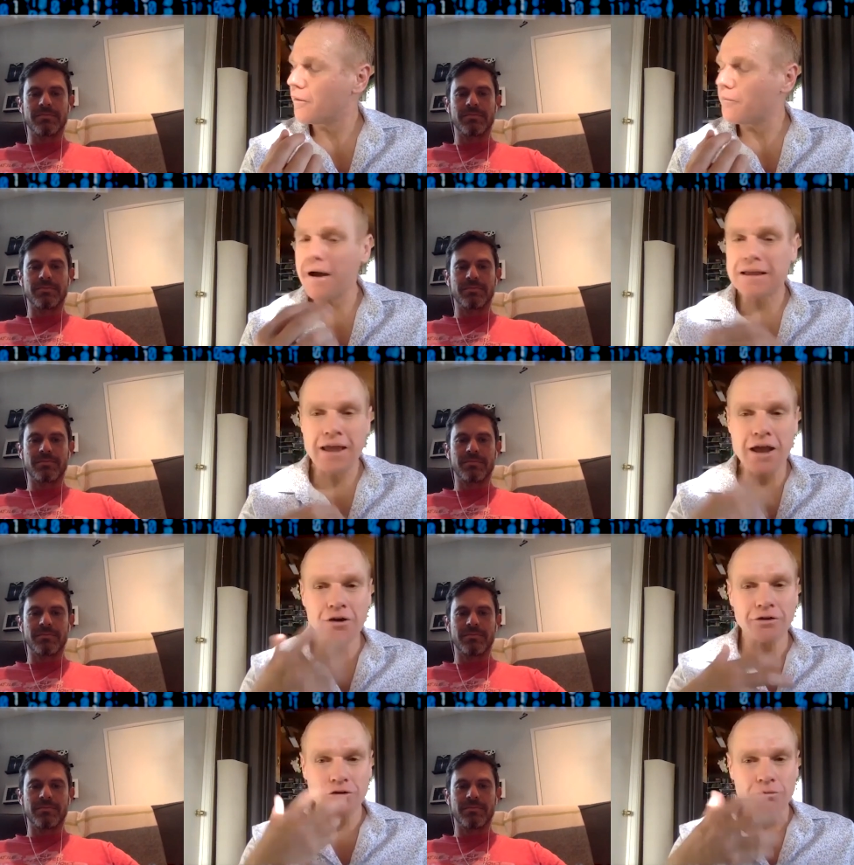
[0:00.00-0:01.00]
Speaker 1: my
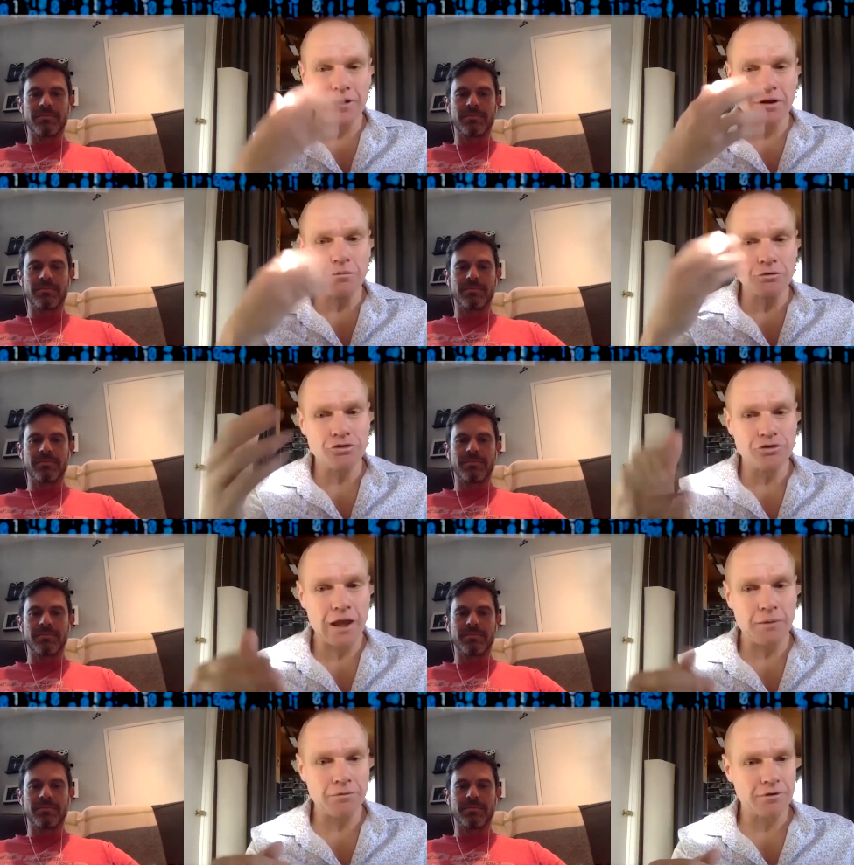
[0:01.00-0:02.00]
character becomes
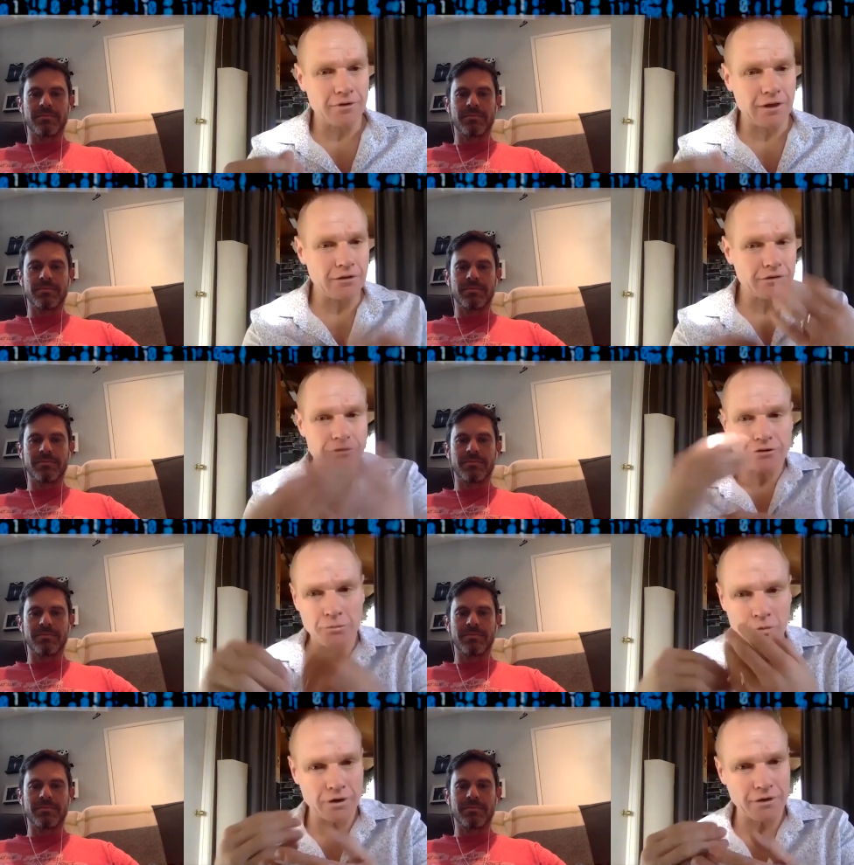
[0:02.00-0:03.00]
shaped into
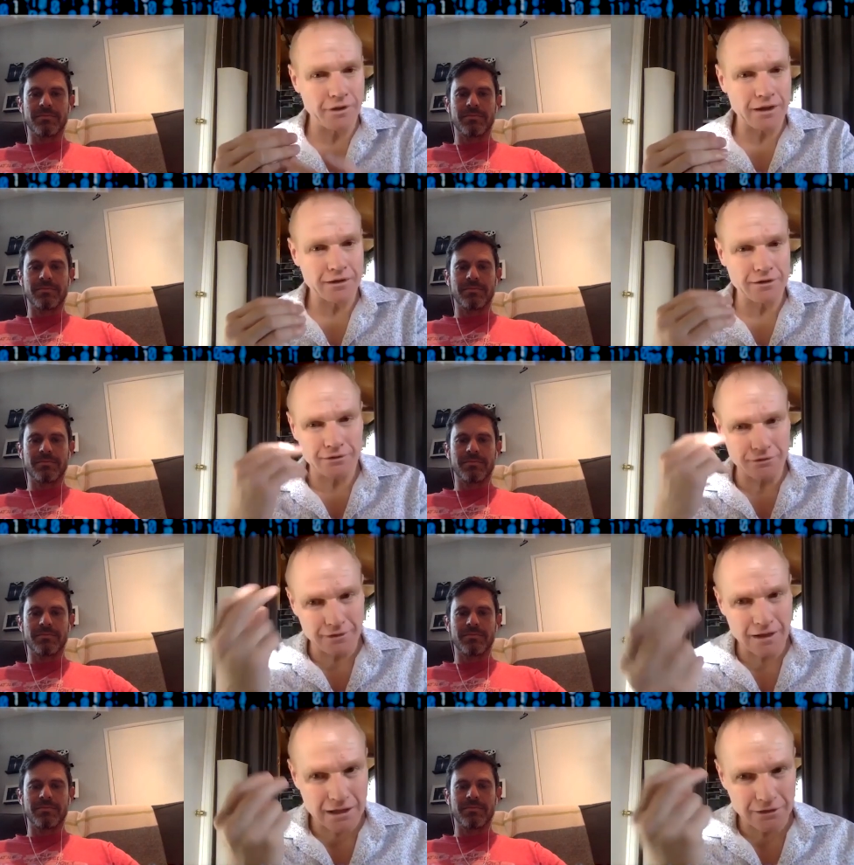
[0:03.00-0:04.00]
someone that can
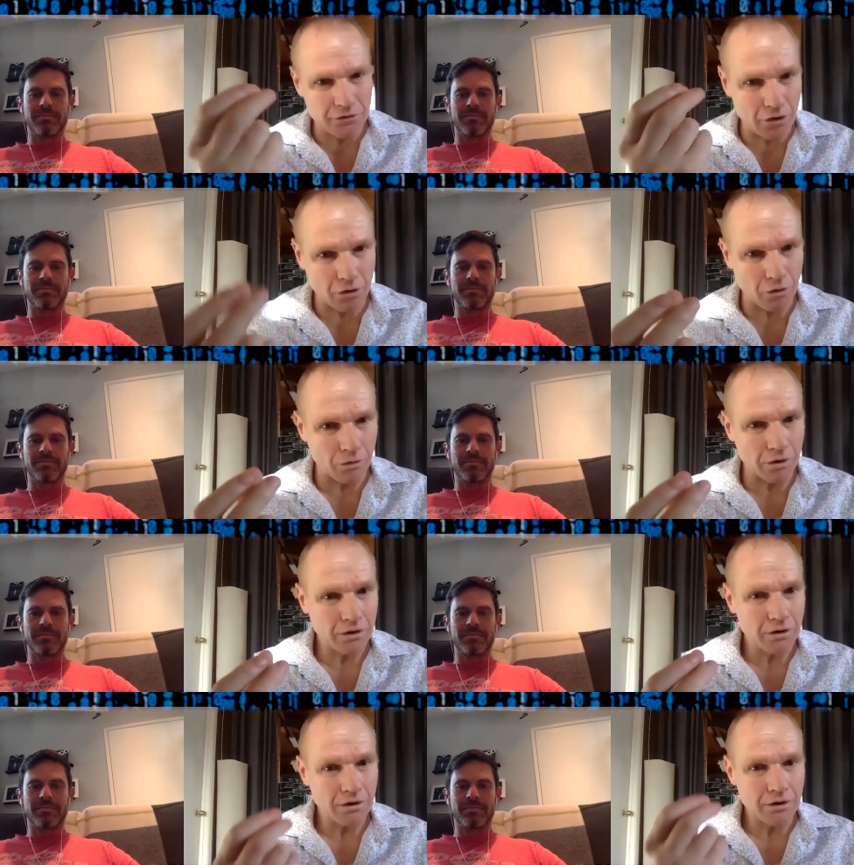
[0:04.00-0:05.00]
not know
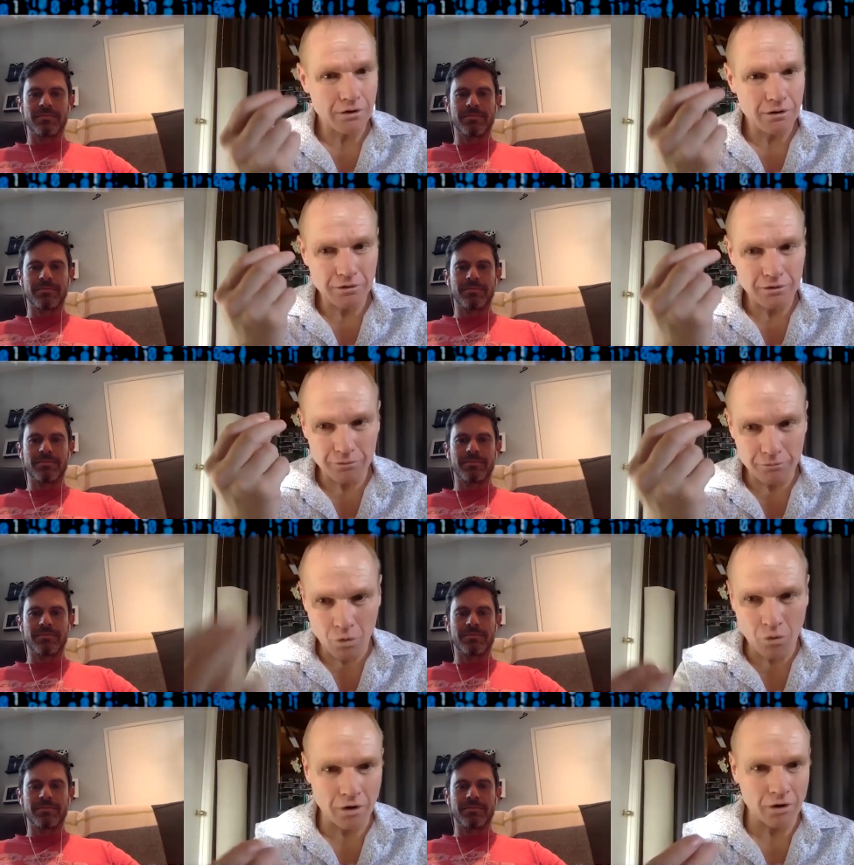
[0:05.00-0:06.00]

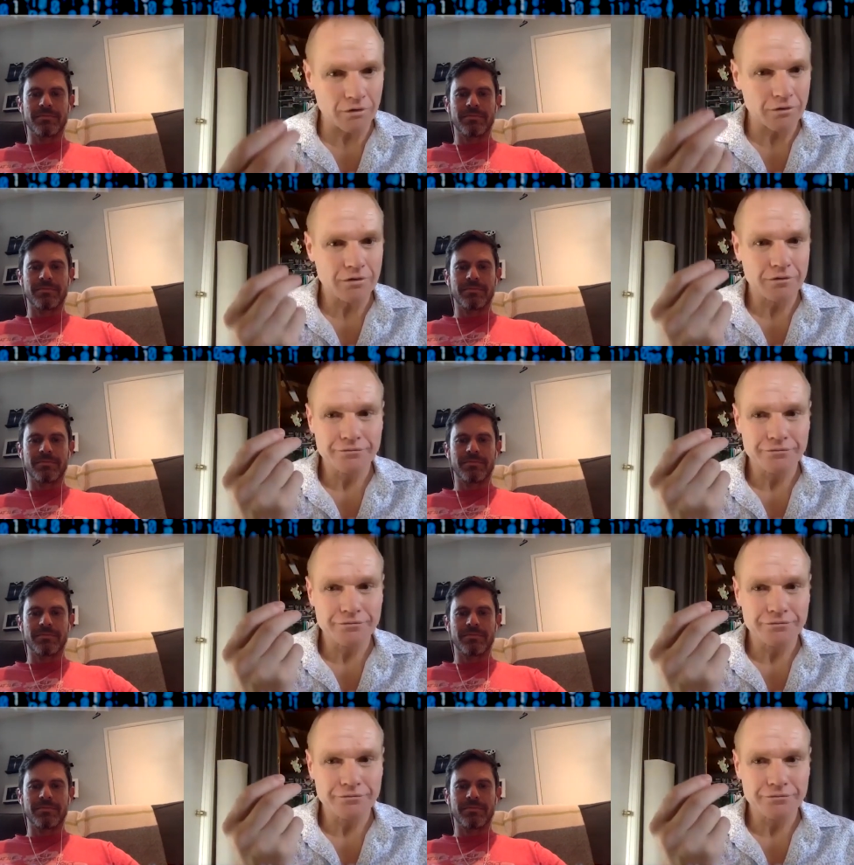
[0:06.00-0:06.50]
more